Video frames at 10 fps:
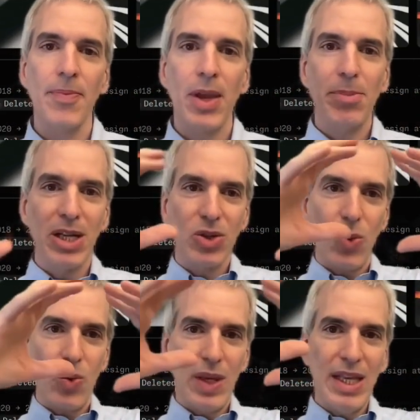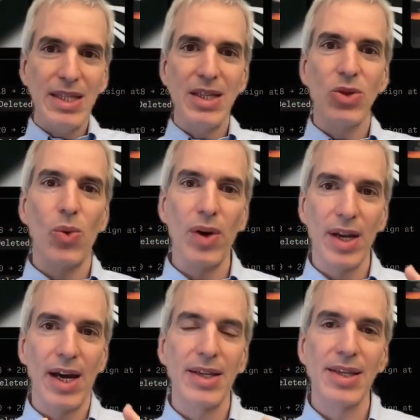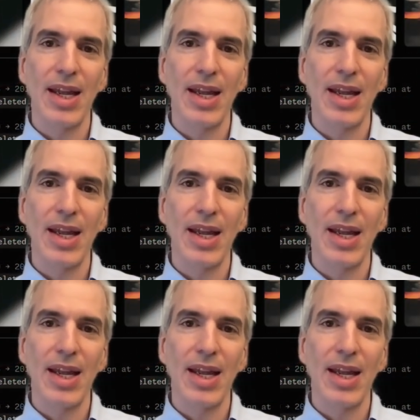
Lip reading: but it's easy to organize,